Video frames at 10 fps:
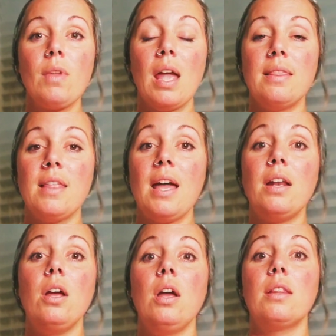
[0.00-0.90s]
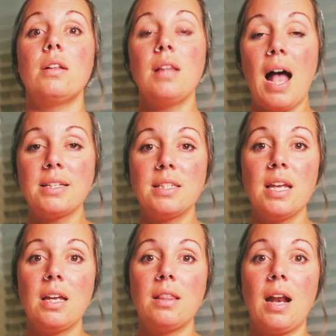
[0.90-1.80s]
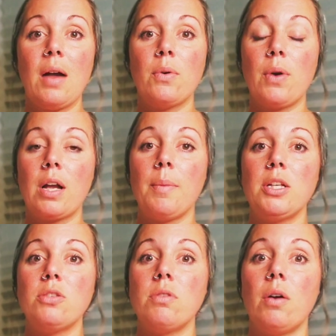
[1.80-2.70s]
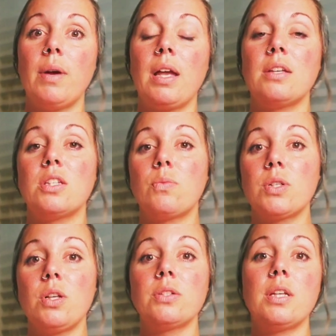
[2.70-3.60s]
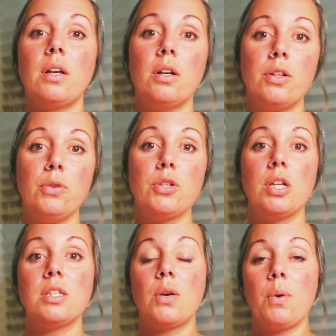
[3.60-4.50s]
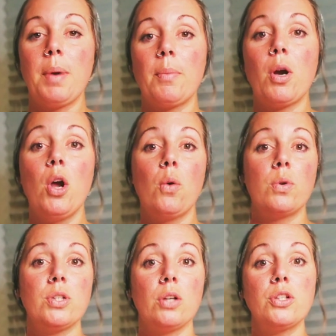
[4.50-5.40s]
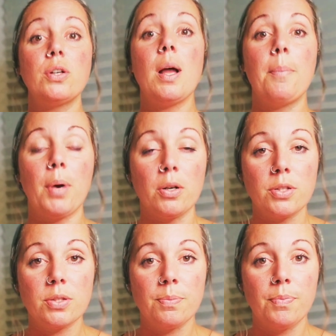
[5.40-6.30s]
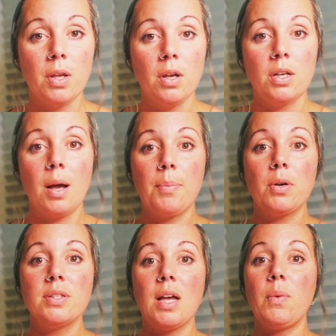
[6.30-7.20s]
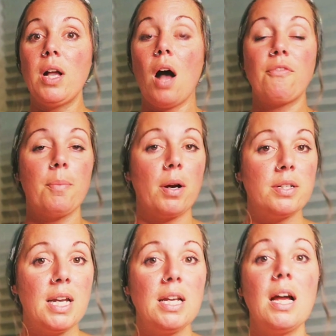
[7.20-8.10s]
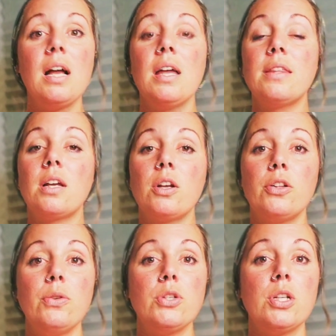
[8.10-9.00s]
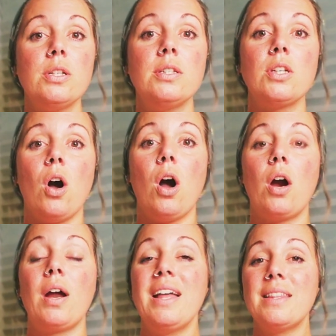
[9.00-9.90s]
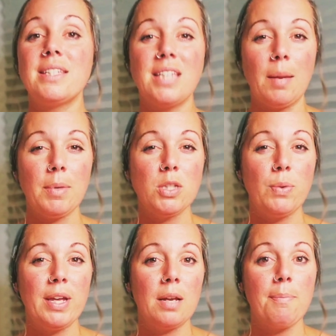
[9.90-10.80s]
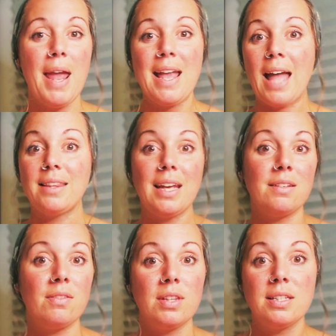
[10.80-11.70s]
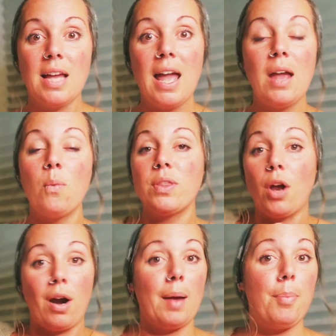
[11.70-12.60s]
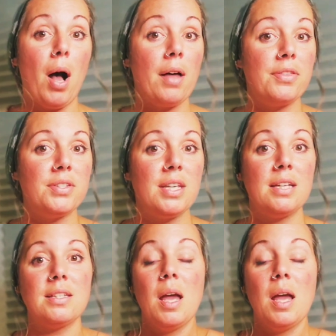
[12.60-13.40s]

And then the last thing that I would recommend you knowing is the results and conclusions. And remember, results are numbers. Numbers that we got from our data. The conclusions are the statements we can make at the end of the day with our hypothesis